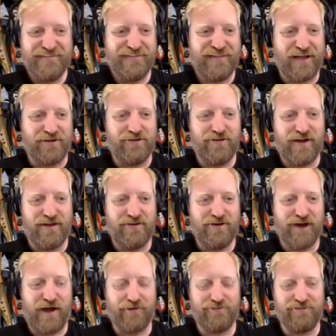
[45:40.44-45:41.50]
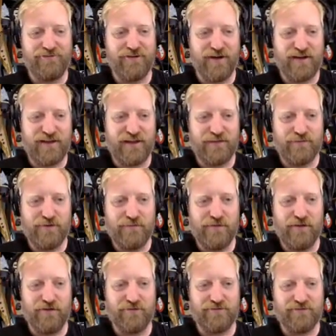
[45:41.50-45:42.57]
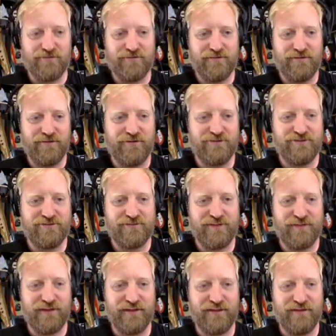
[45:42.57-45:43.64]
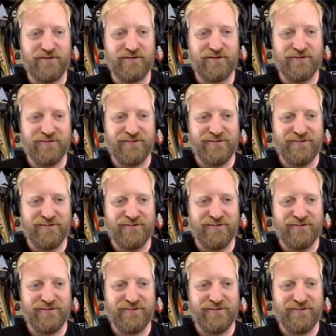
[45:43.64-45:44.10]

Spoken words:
Yeah, your house is not getting rebuilt. You're just getting gear.